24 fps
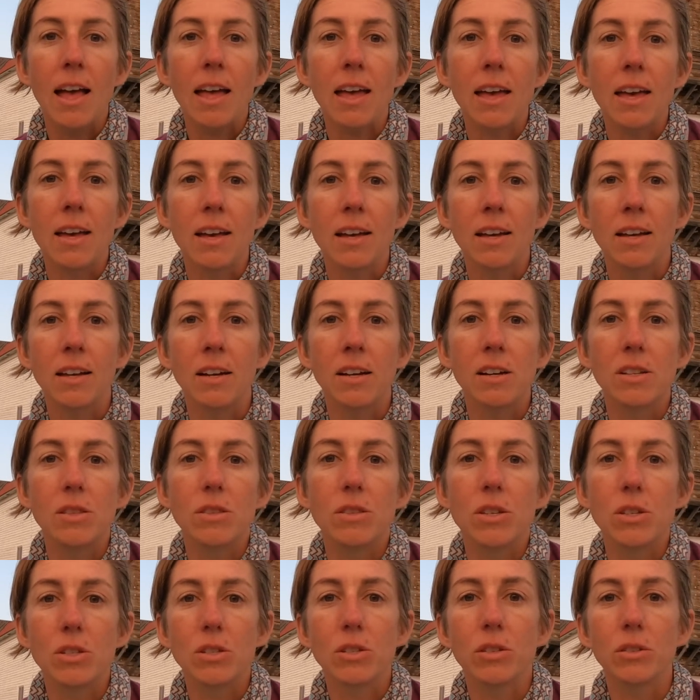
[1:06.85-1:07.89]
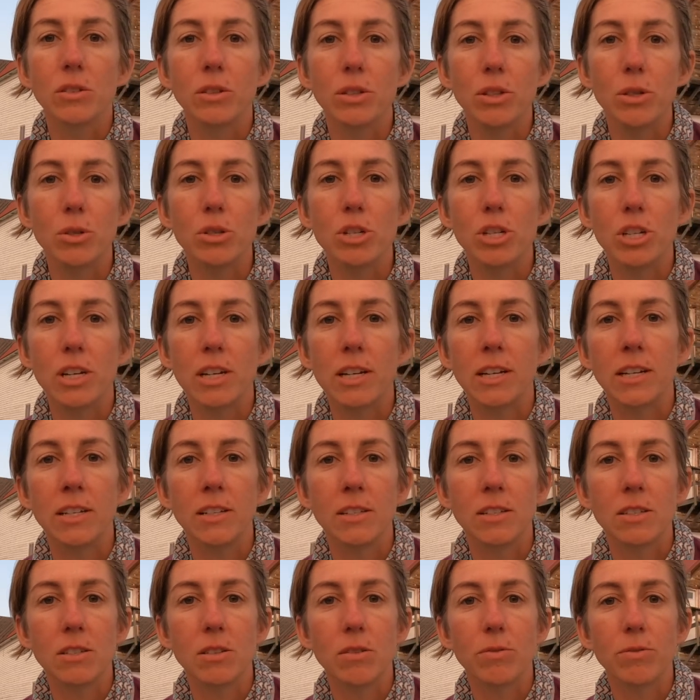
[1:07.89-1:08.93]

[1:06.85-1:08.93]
and the solutions